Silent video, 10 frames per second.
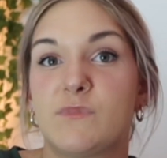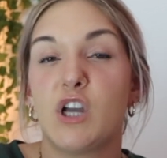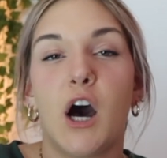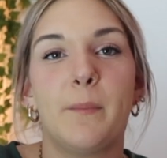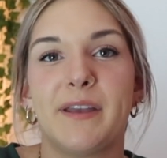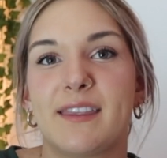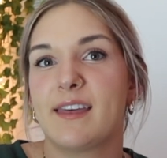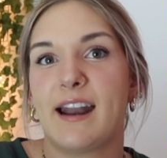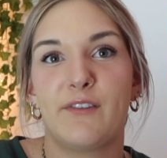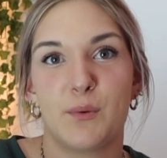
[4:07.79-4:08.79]
topic
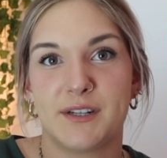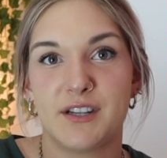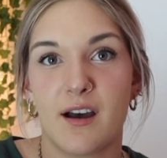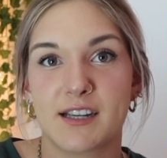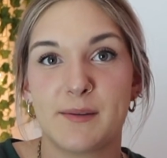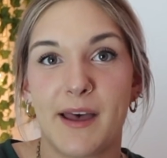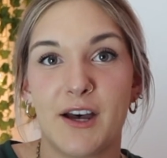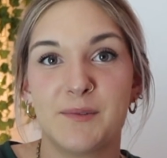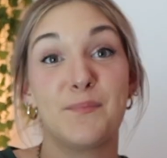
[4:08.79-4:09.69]
that everyone talks about.